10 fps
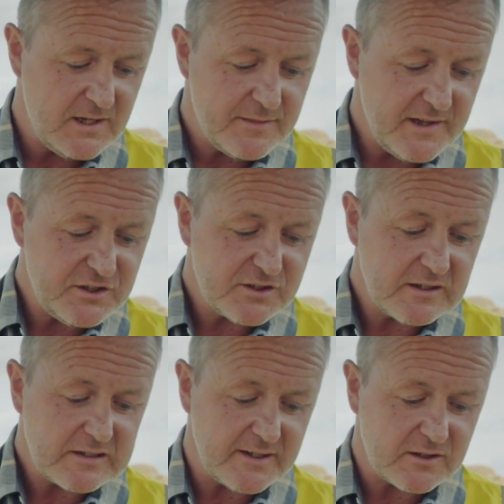Then you can
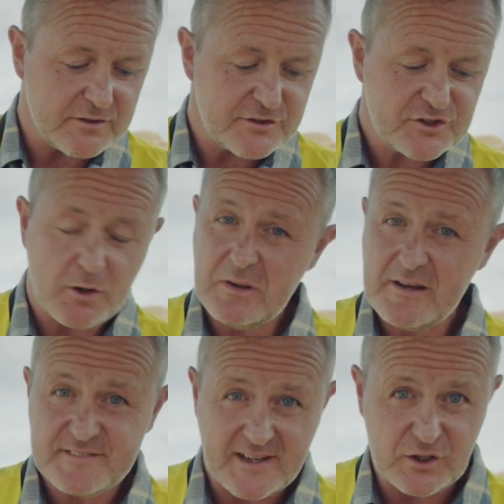click on the top
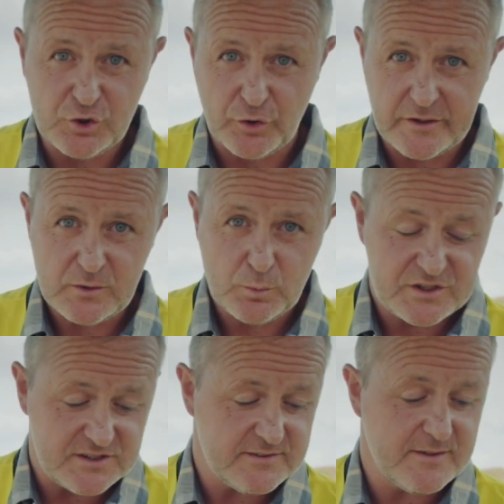left hand corner,
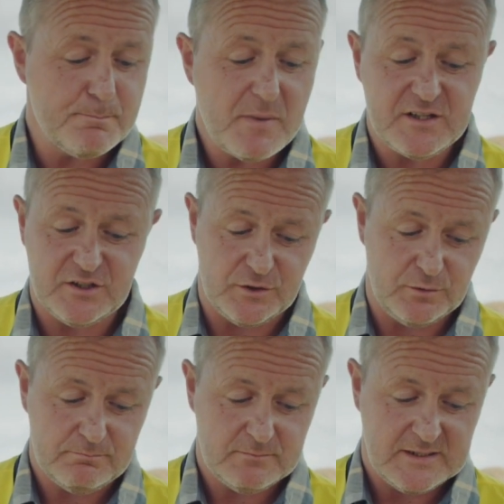which is the menu.
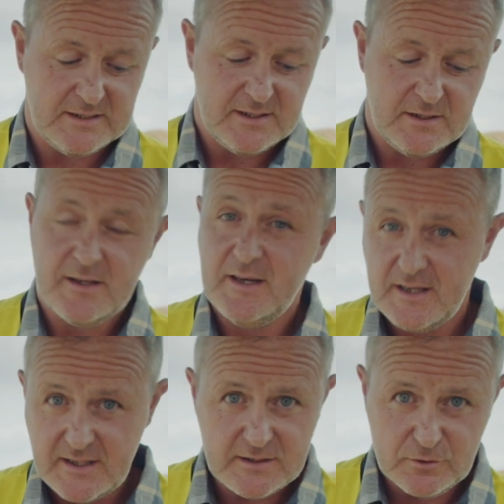
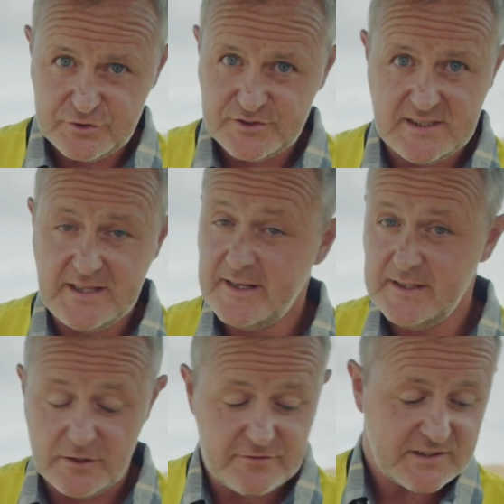Here you'll see any
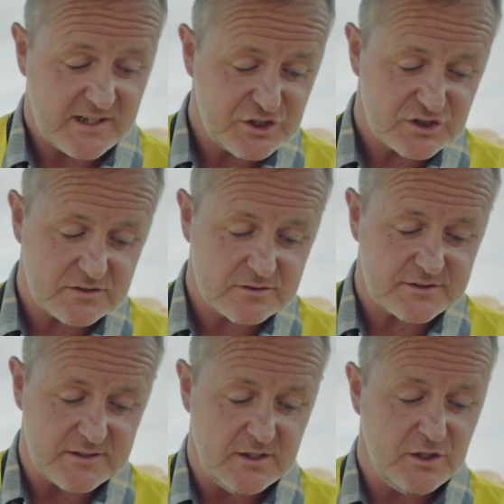notifications.
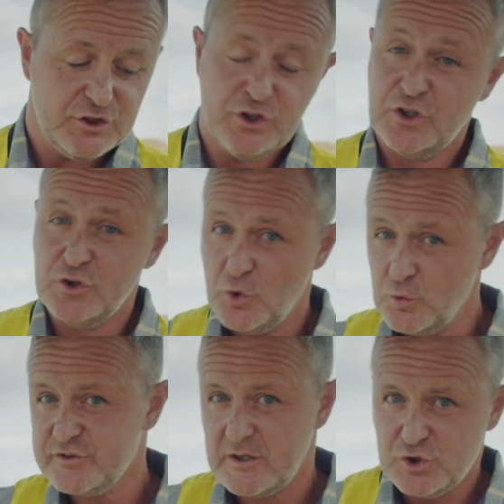You can
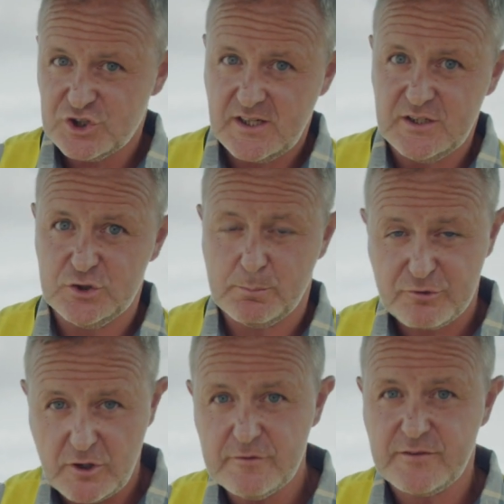also change your
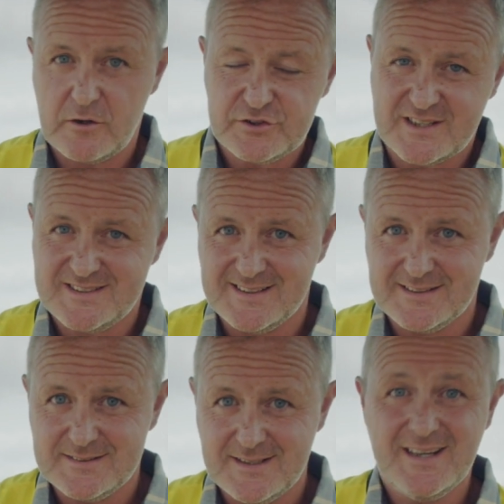profile
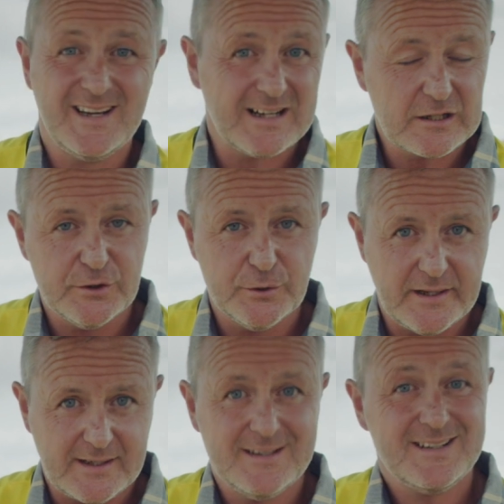settings,
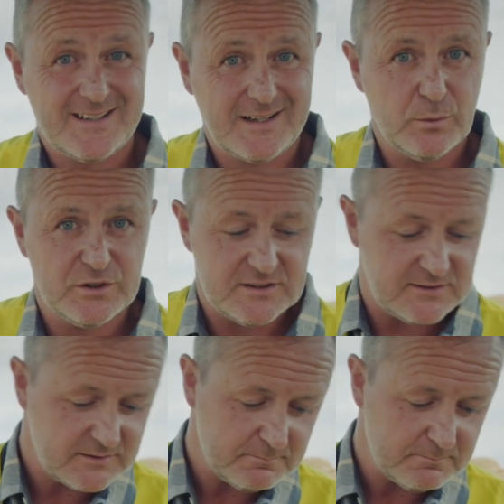including languages.